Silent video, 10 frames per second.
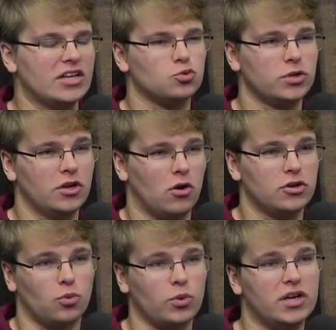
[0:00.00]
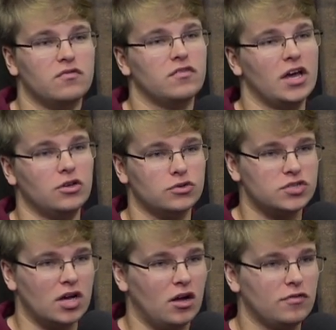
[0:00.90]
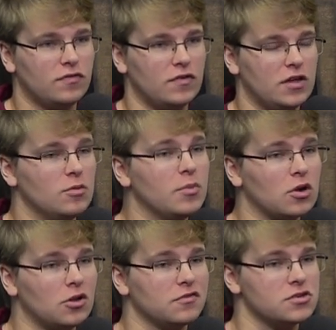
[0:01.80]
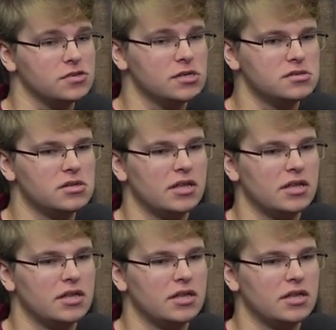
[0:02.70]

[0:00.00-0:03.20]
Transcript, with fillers: it's really hard to reinvent yourself in the middle of a season.